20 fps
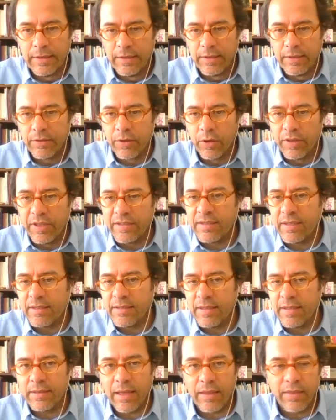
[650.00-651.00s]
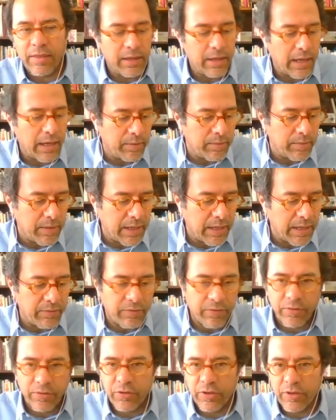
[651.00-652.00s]
So this is it. I think I've
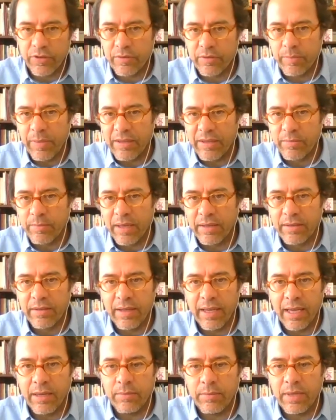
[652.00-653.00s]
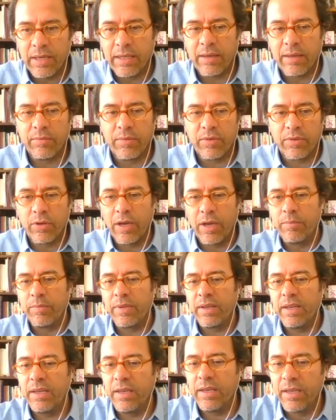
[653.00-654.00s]
just passed my time, and so I'm
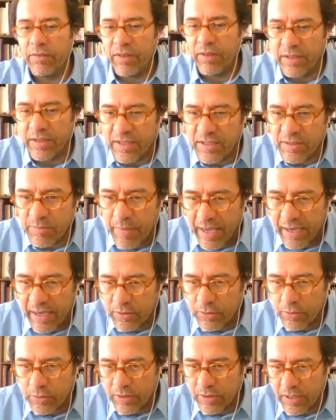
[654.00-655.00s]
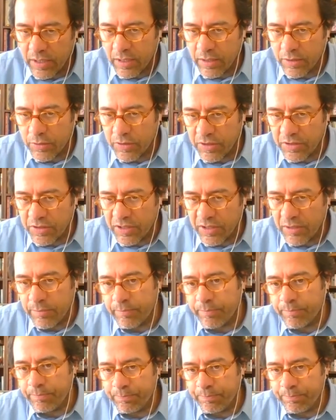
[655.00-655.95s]
giving this back to the team.